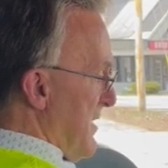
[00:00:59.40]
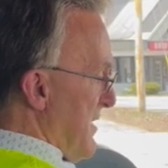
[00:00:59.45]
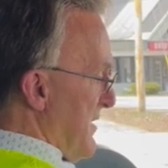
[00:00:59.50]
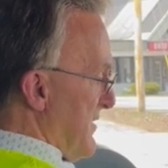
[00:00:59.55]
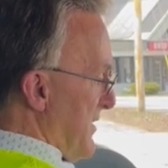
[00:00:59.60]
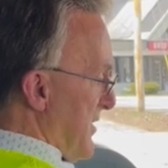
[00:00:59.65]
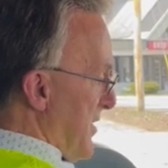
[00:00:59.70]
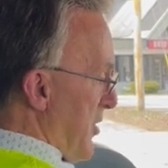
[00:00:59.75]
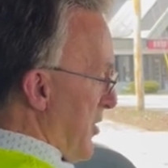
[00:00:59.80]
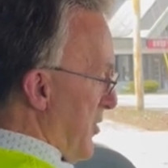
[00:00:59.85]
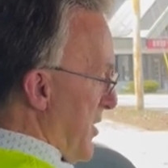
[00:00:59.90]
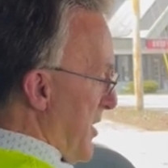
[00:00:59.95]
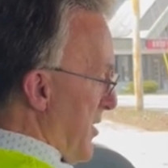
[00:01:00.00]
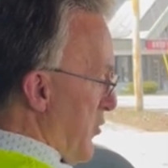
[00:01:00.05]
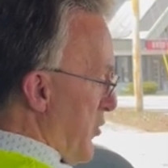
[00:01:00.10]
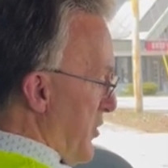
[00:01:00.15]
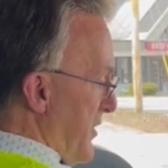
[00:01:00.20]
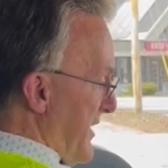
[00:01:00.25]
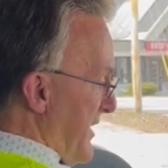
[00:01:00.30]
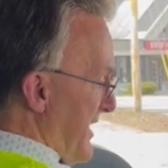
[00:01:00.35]
The low air
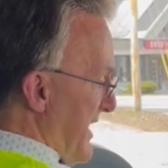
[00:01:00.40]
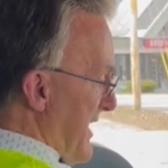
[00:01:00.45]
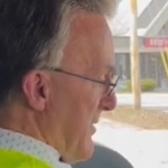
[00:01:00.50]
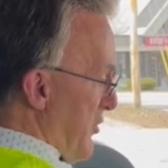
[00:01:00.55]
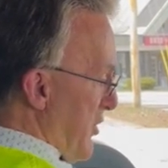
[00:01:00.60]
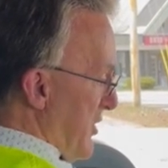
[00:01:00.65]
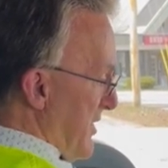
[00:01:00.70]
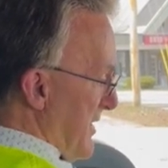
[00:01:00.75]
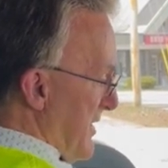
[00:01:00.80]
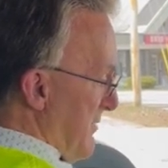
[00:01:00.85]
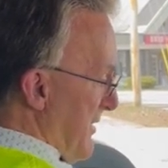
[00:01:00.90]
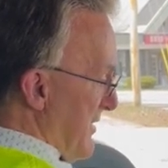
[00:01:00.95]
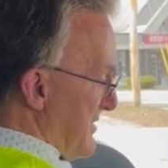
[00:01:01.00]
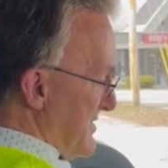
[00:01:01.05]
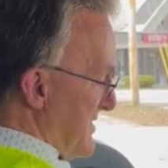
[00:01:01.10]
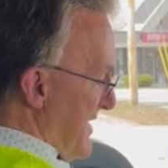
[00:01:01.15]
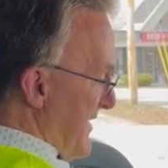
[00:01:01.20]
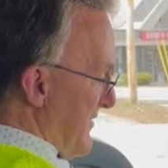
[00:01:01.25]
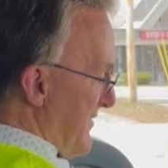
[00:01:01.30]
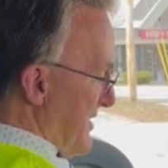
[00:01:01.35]
warning came on at about
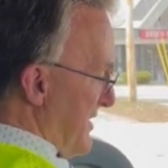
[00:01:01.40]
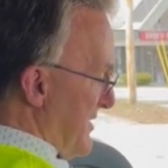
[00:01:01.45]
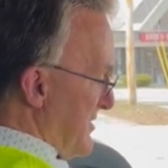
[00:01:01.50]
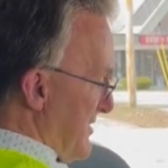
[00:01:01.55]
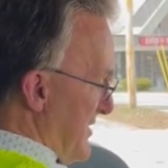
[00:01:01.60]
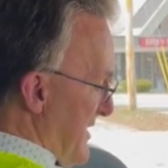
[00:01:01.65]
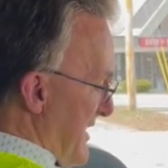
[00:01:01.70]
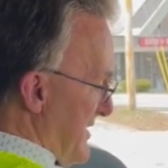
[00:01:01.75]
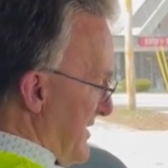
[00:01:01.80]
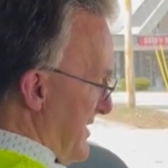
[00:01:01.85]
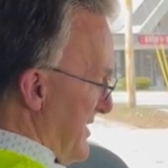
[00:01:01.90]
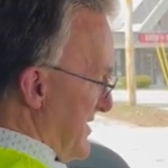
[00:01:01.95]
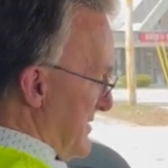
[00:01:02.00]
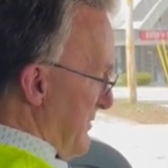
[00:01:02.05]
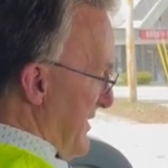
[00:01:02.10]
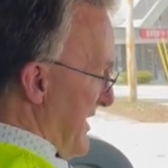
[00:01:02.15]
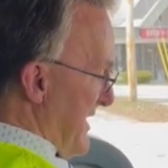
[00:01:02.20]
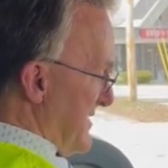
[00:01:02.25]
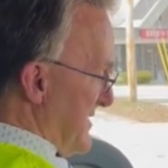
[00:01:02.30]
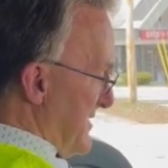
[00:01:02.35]
70, so that test
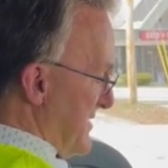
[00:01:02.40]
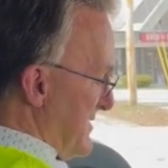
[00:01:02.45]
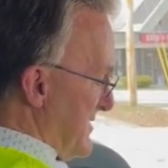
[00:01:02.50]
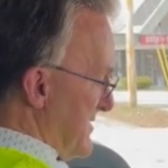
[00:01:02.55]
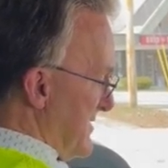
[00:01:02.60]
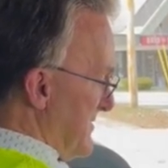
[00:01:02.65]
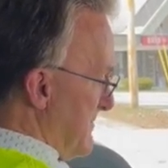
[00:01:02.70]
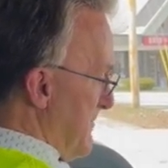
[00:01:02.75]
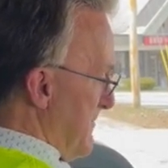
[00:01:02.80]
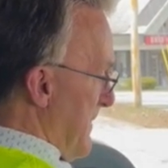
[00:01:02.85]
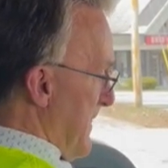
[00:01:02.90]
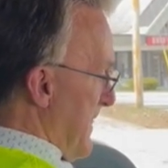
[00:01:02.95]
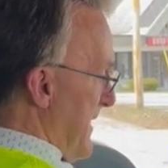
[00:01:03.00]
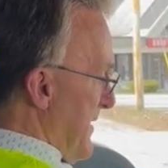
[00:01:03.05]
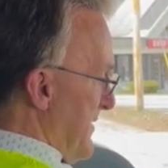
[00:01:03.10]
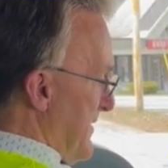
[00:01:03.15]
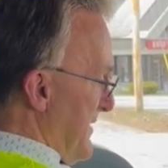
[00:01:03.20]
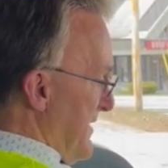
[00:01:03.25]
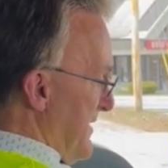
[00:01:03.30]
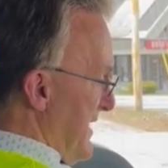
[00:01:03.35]
passes.
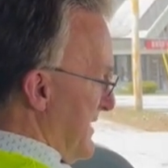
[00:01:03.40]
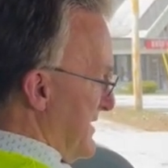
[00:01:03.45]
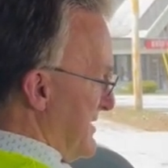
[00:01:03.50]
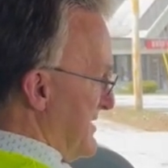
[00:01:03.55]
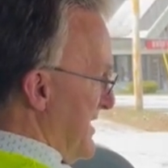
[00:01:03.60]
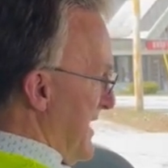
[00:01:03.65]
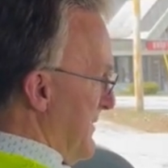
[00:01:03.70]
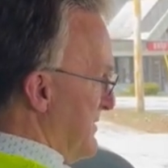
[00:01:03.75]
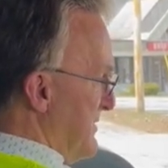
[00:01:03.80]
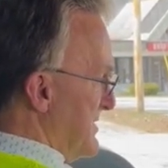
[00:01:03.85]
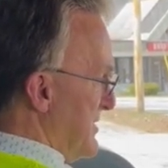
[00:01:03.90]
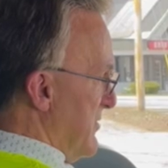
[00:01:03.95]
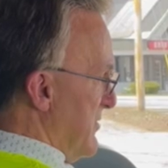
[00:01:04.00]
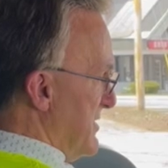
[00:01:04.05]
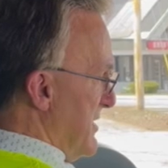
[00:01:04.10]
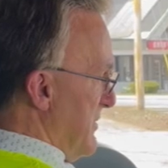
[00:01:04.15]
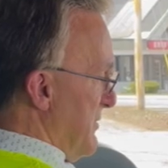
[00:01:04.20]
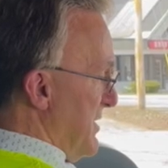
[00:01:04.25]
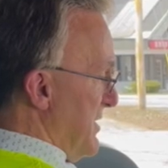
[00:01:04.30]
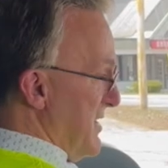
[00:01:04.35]
The next step is
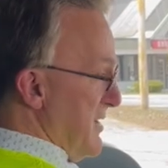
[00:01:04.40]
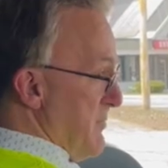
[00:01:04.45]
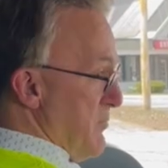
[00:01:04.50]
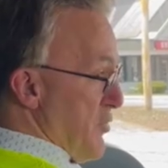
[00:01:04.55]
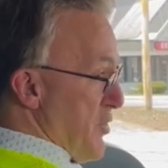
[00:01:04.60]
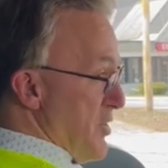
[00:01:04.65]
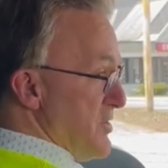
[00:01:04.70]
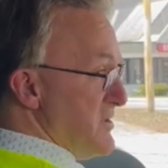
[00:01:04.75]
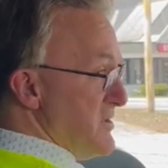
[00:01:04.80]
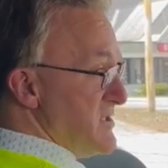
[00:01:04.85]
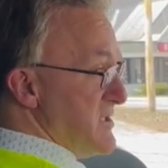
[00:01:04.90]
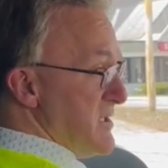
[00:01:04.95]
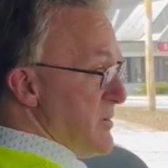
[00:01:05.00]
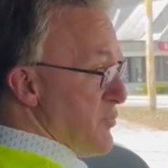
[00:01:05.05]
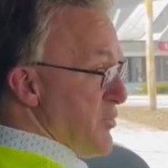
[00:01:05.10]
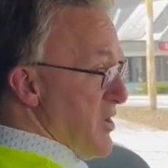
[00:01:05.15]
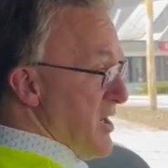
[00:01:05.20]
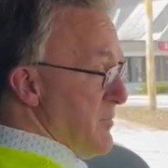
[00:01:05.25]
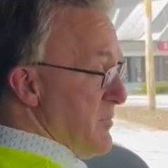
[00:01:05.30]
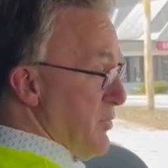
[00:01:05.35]
to be the emergency
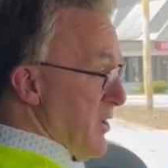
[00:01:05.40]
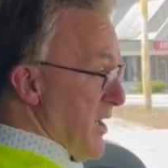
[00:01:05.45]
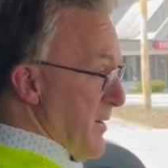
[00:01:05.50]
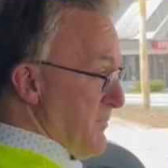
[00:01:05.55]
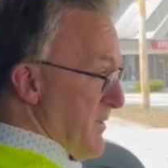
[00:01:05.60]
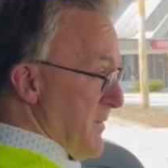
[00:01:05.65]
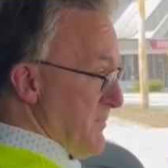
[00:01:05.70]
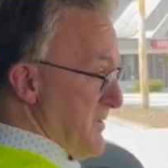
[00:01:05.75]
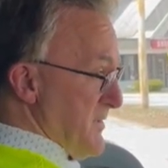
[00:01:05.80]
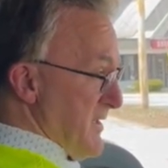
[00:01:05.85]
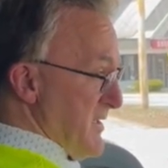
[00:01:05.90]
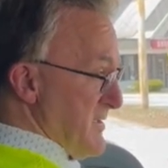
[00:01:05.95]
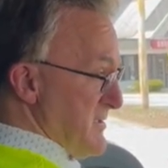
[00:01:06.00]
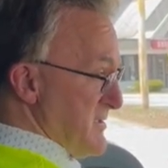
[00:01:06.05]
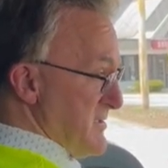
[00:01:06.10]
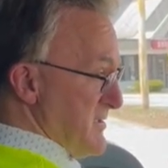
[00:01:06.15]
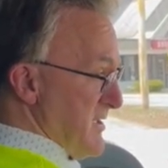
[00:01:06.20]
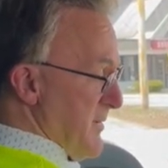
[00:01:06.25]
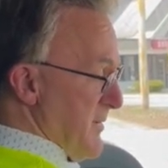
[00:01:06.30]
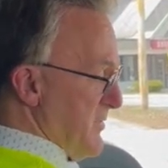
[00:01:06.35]
brake pop-up
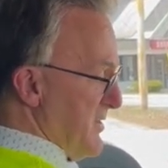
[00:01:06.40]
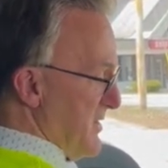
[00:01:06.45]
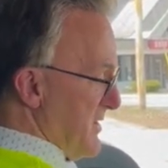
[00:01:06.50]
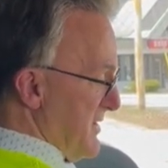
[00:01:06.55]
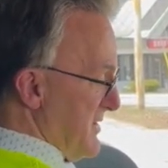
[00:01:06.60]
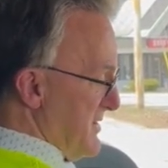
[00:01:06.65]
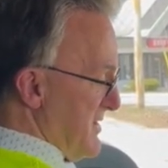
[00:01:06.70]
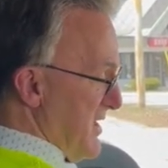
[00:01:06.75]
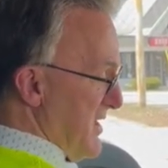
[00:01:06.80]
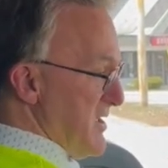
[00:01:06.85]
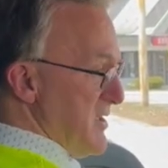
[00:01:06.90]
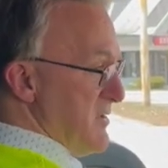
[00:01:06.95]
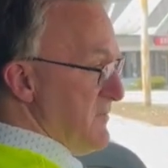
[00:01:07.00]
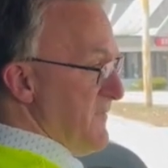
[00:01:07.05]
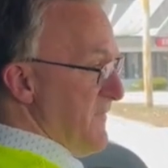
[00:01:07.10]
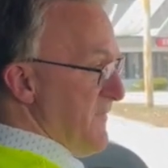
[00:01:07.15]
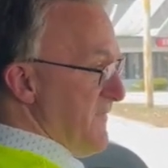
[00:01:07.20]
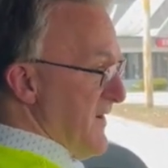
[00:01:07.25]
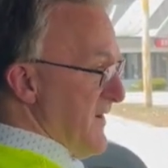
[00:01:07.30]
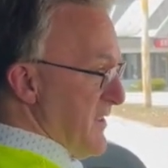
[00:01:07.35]
test. I'm going to continue
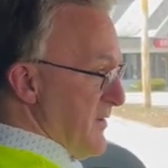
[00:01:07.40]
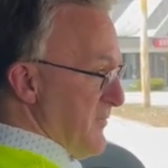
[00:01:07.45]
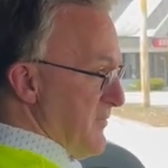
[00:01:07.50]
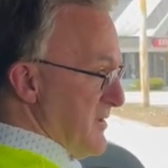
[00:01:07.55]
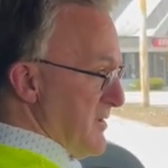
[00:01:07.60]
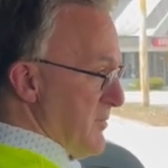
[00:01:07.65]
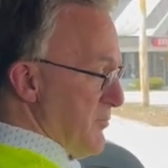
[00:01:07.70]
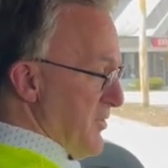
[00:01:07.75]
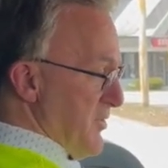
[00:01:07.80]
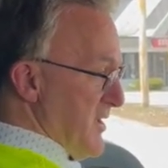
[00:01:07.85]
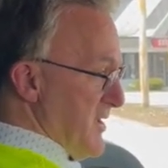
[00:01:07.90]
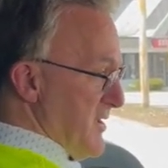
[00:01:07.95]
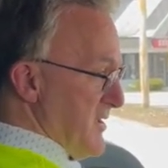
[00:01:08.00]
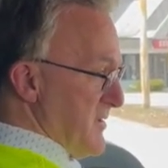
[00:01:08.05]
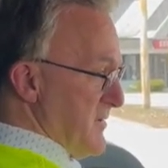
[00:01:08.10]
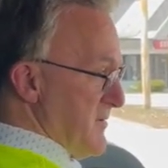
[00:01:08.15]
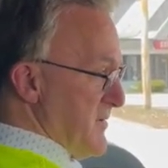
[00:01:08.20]
feathering the brake.